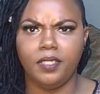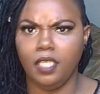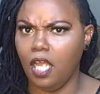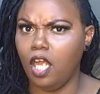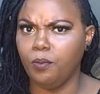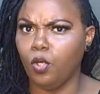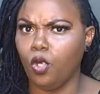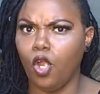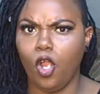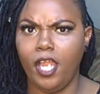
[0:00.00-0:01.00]
with the
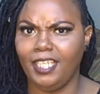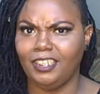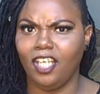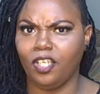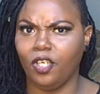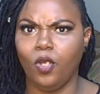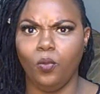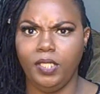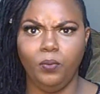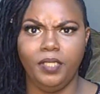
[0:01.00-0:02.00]
lawnmower or hedge cutter
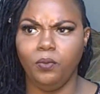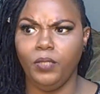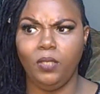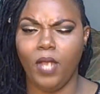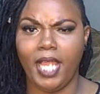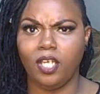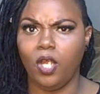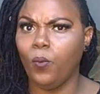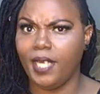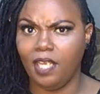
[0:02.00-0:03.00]
or weed
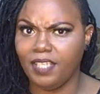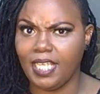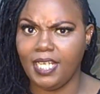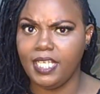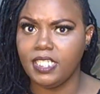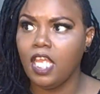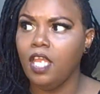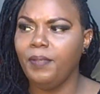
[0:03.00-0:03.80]
whacker, whatever that is,